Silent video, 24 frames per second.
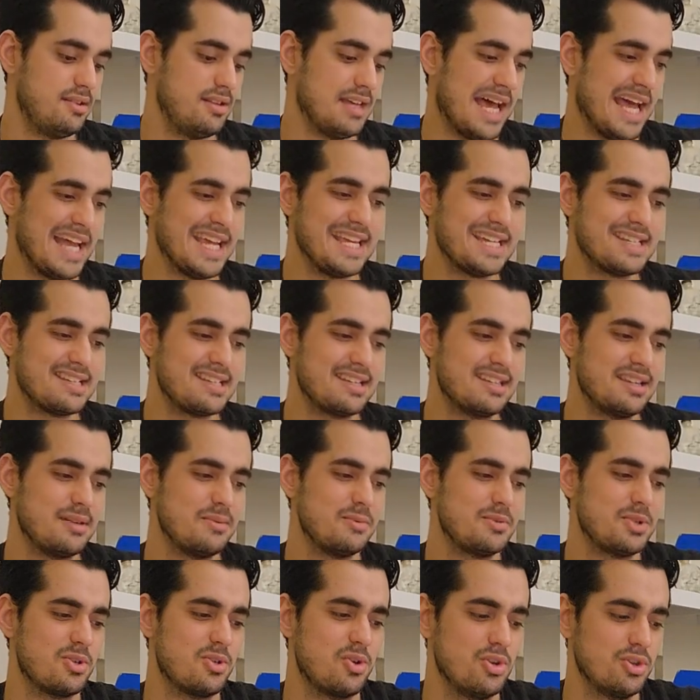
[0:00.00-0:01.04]
I guess the tape
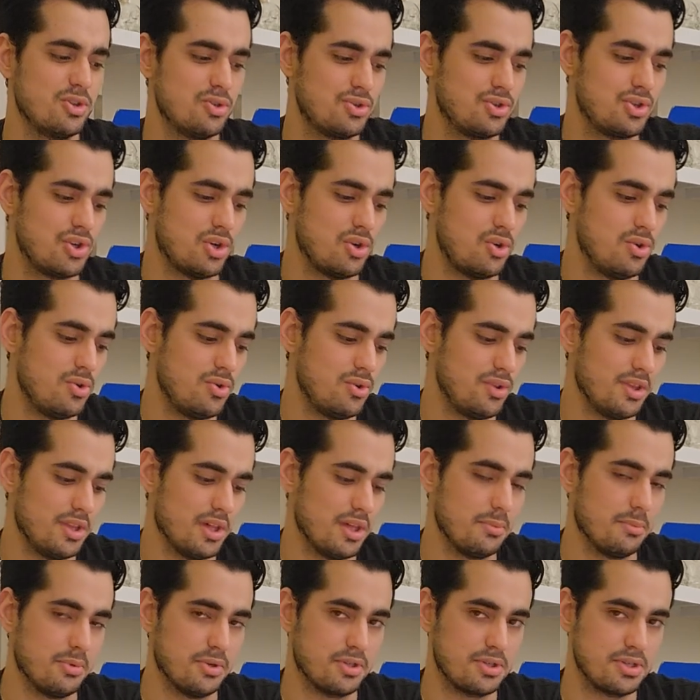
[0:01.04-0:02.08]
is not going to show
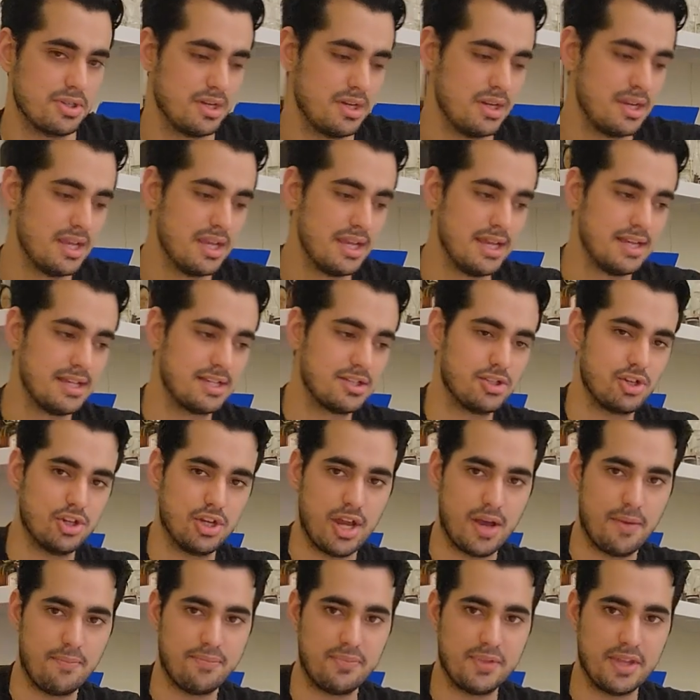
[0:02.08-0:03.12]
that much. So
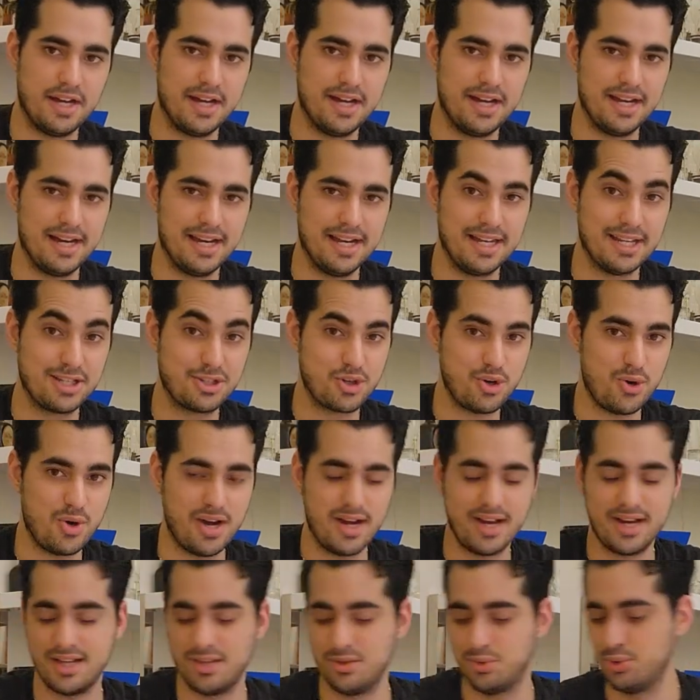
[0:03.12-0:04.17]
yeah, uh, let's go
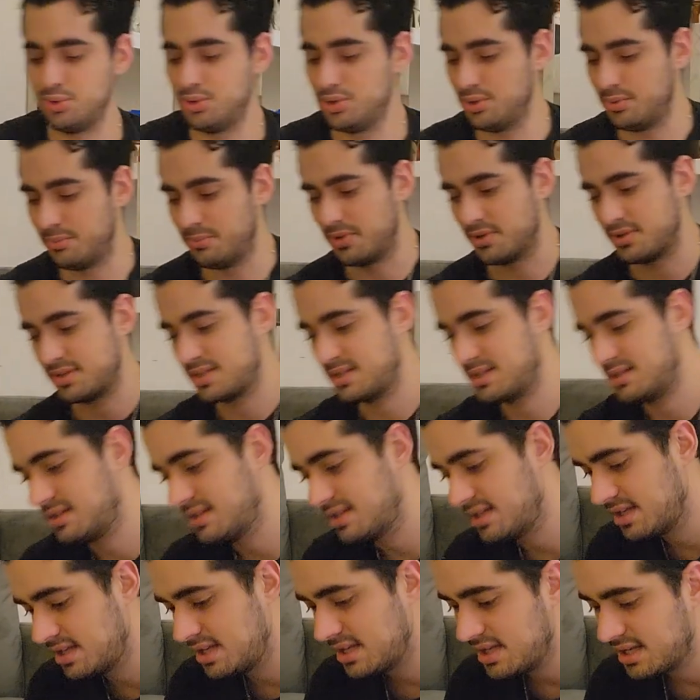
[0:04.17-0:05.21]
ahead and do the unboxing.
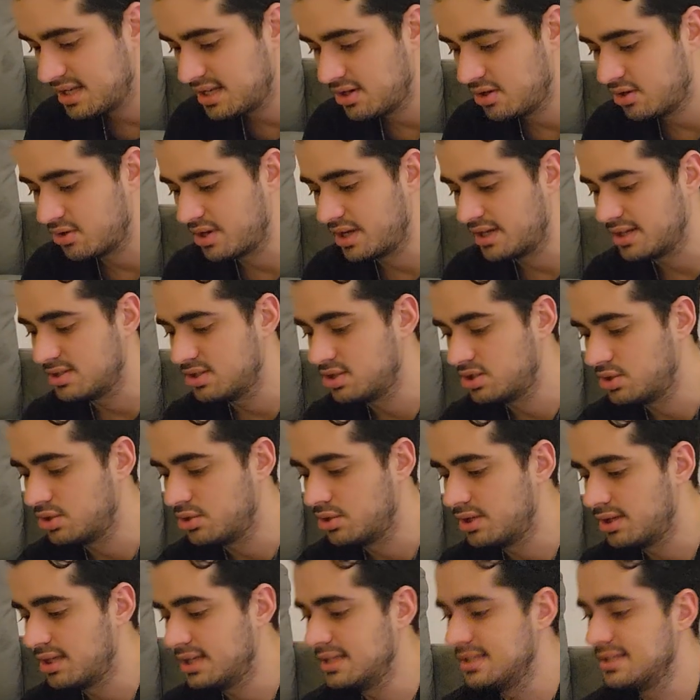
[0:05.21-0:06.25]
Okay,
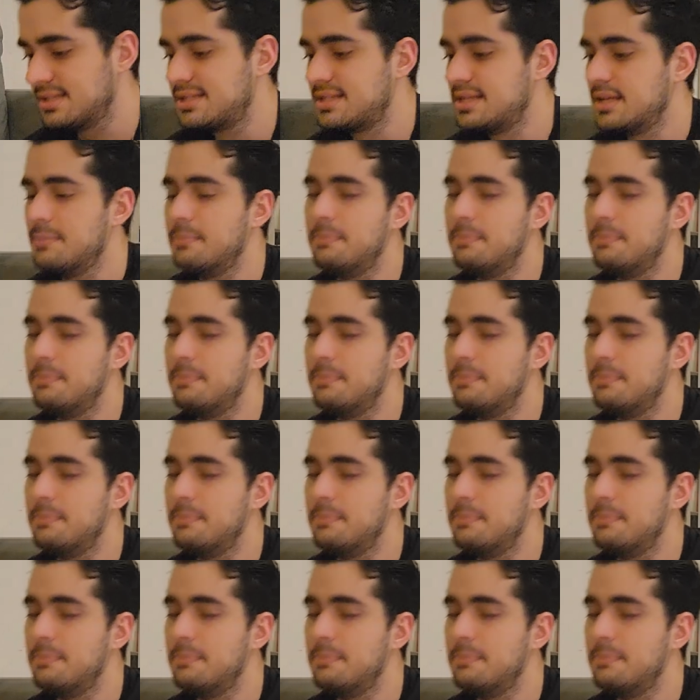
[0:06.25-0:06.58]
so it's a